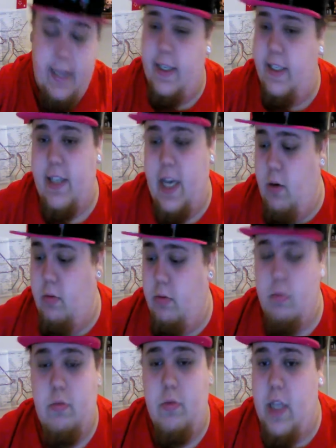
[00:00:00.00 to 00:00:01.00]
is now
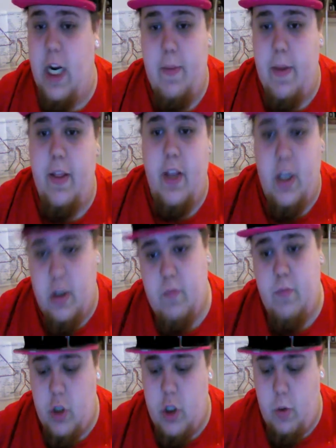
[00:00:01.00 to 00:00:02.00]
telling me that
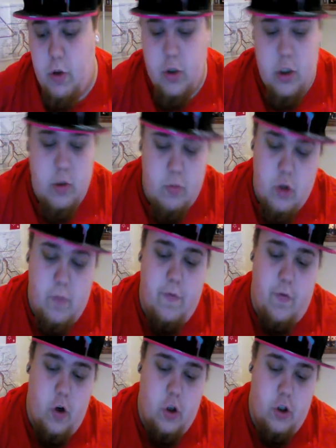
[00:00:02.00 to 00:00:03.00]
she wants some
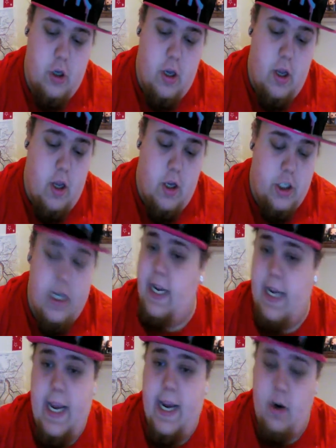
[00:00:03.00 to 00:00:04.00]
fuss. She
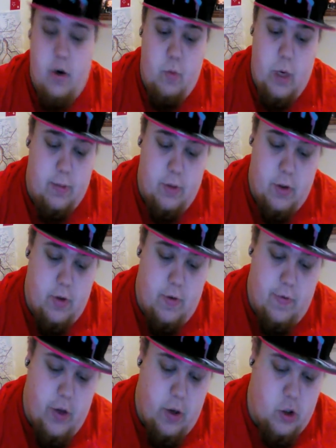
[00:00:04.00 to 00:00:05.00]
ain't getting on while I'm doing the
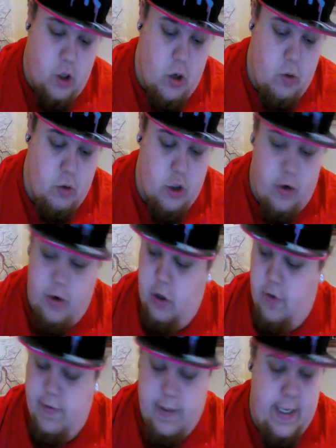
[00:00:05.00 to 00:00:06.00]
review, so sorry
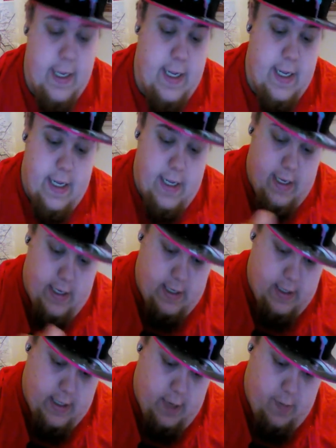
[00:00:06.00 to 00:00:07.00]
love.
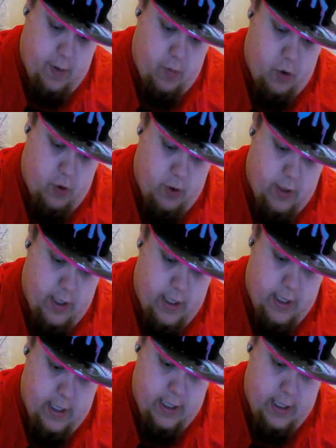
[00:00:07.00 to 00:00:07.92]
Let's get a bit more on there.